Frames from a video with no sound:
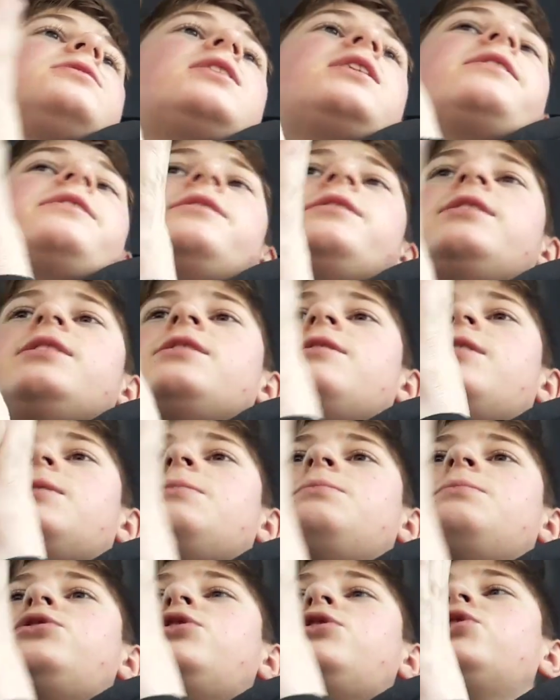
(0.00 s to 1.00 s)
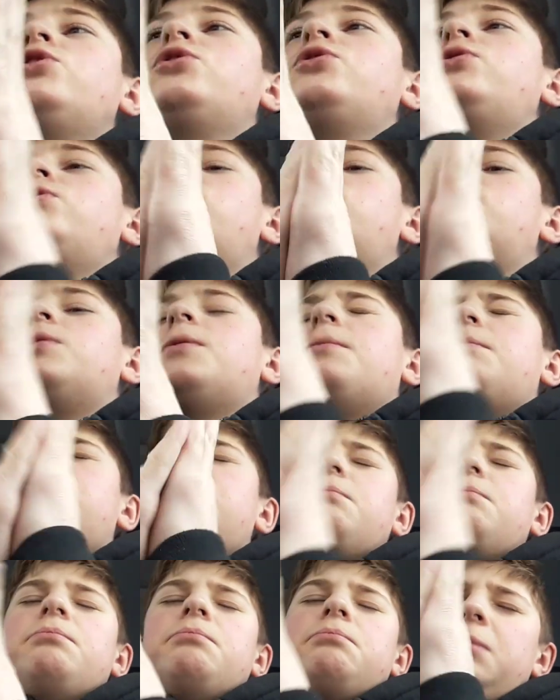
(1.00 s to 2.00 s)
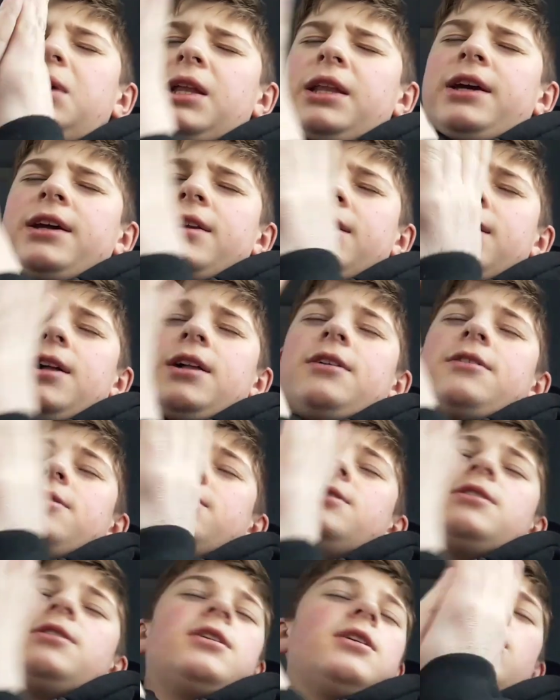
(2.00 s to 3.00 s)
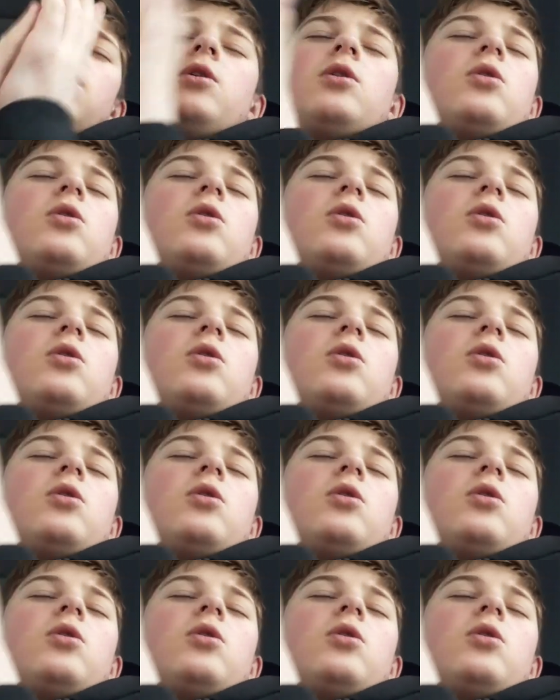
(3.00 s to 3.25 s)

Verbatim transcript: set to rob two million dollars.